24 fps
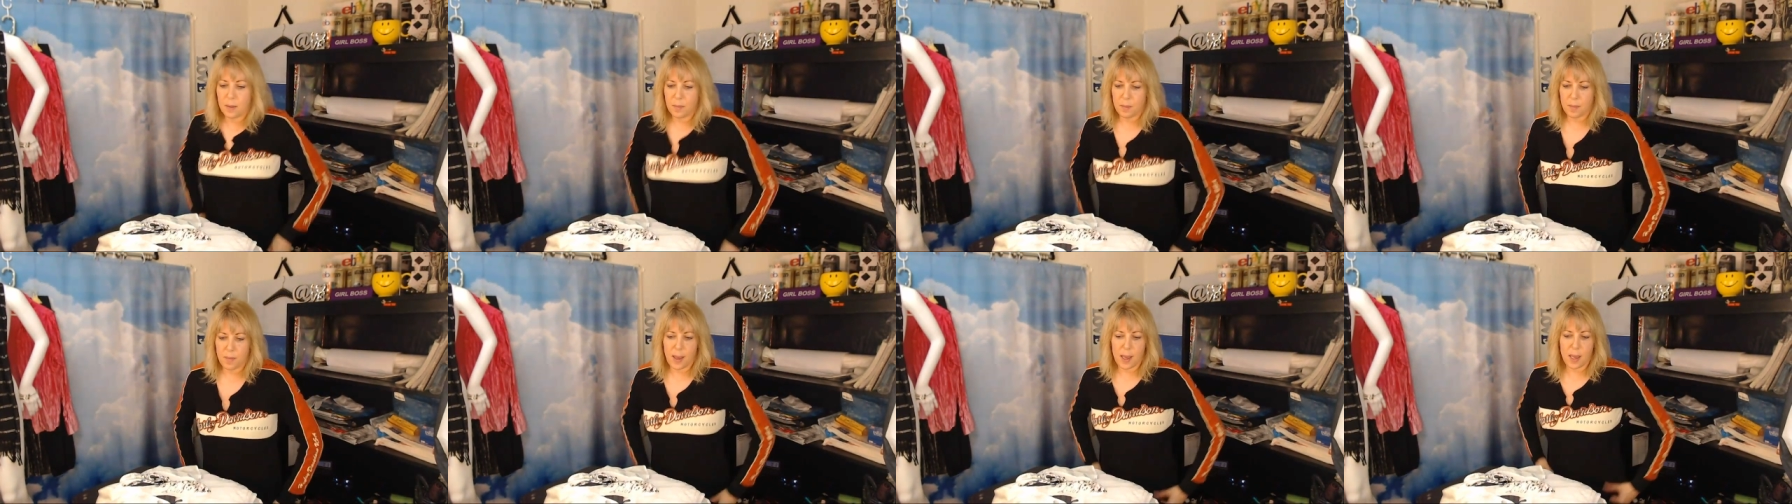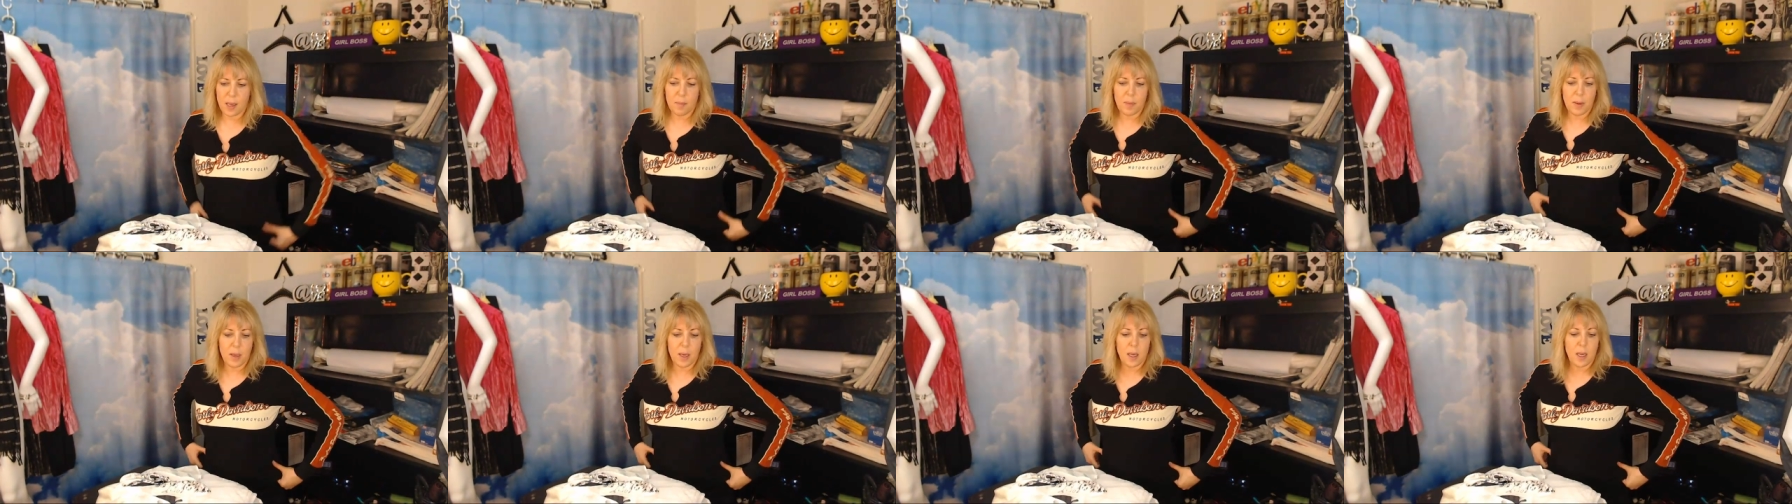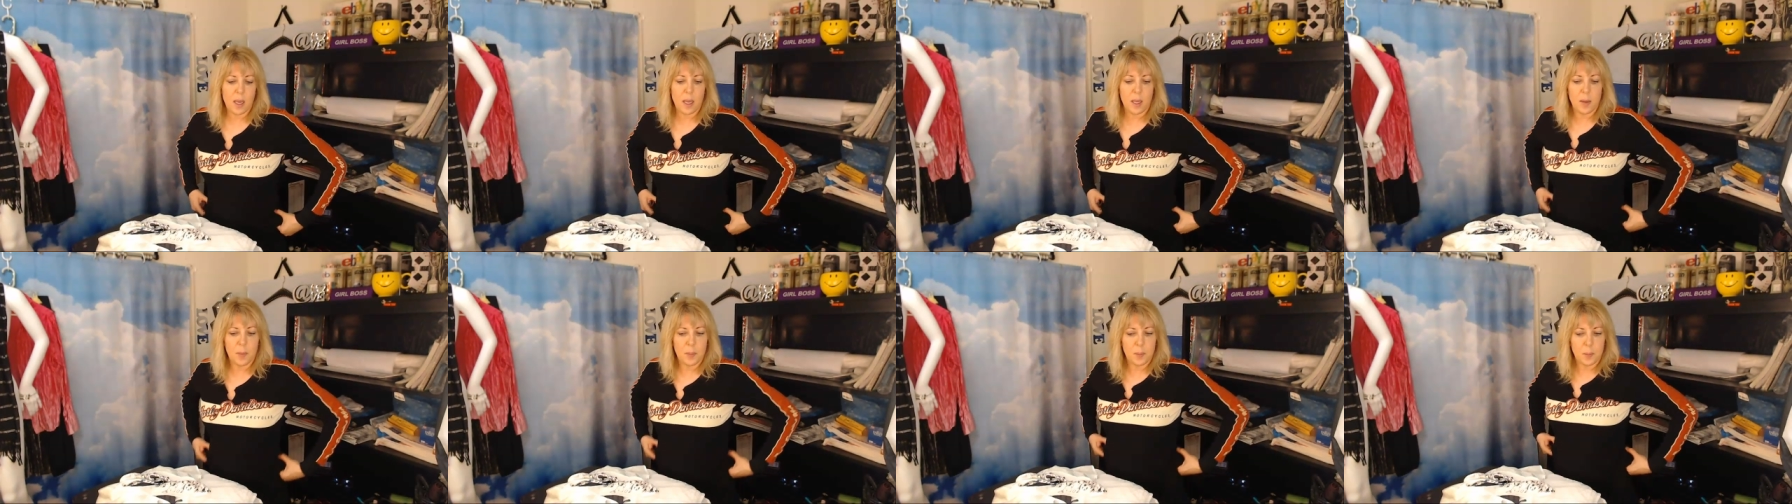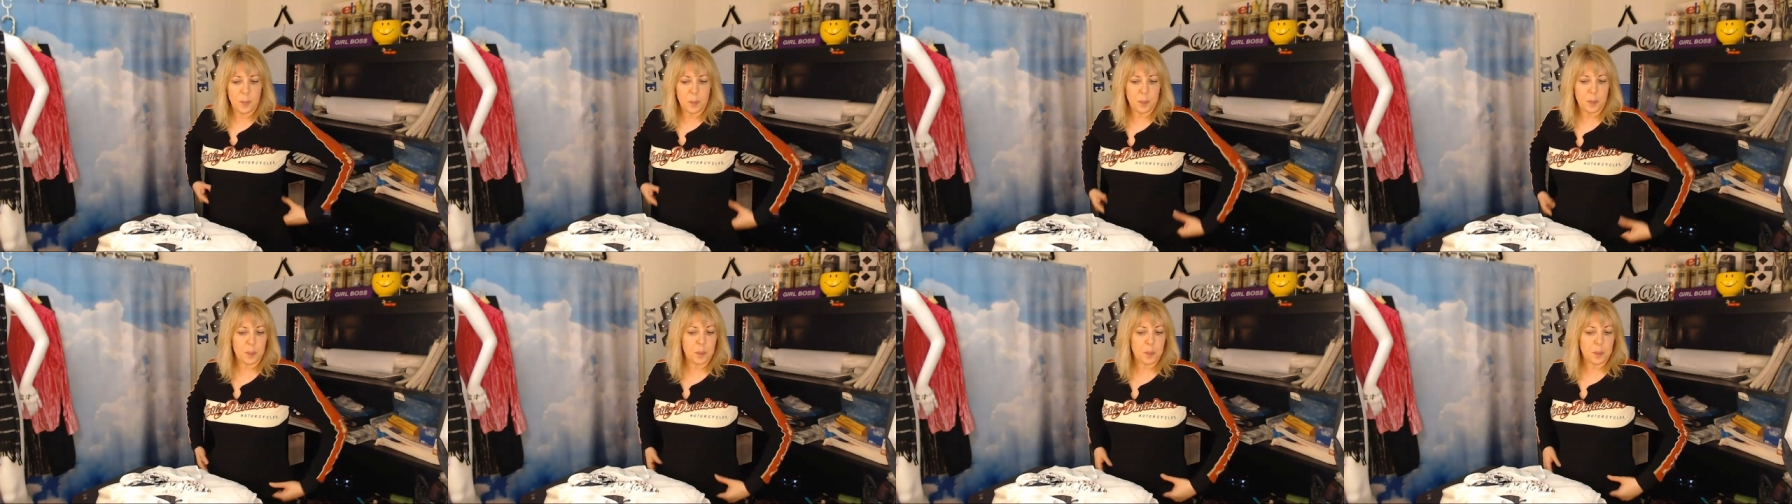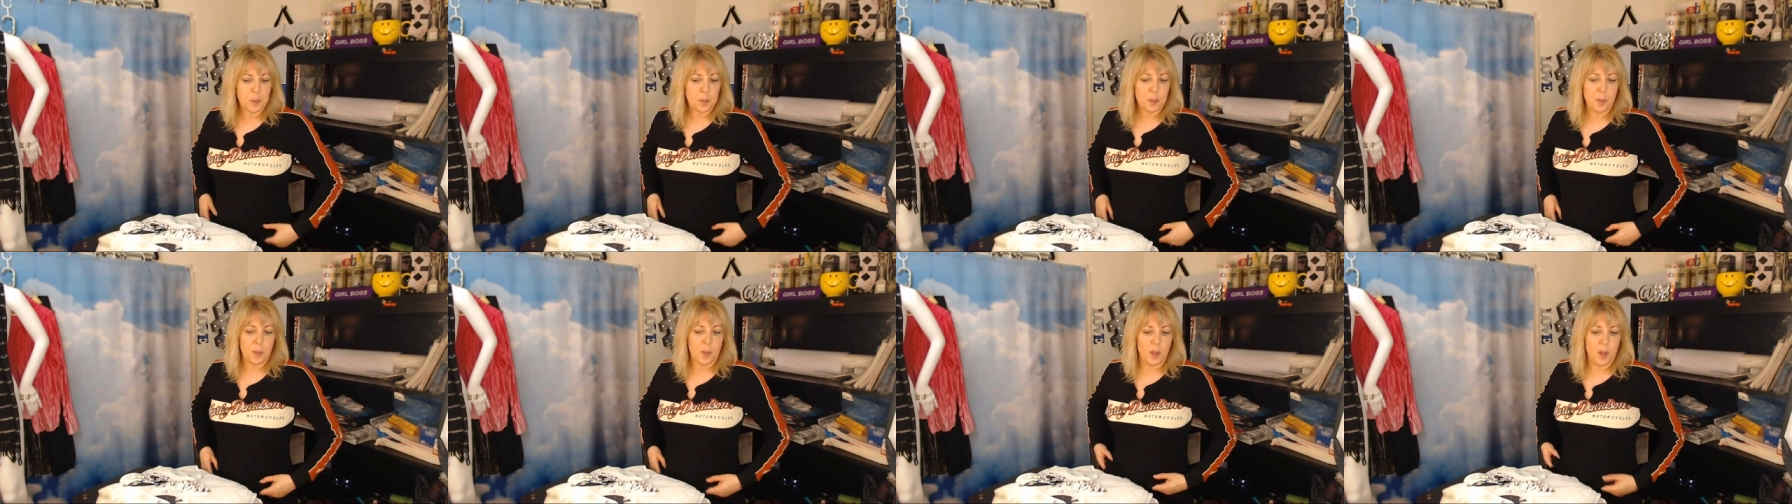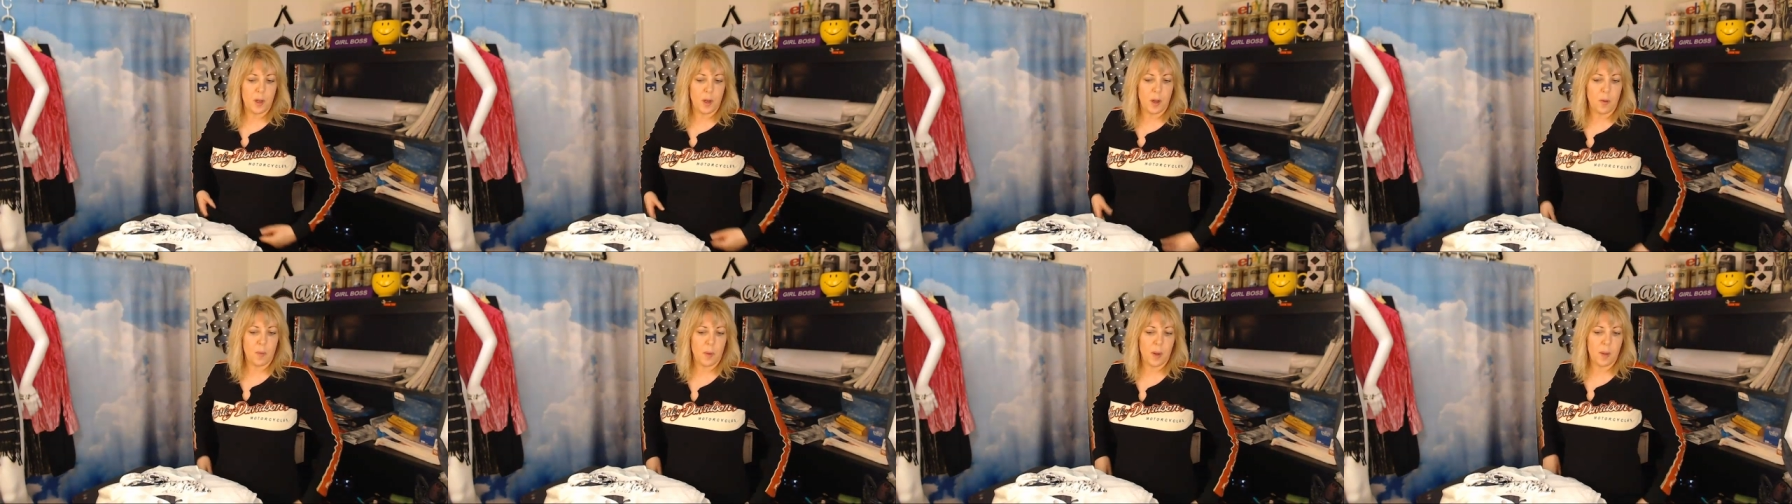Maybe, you know,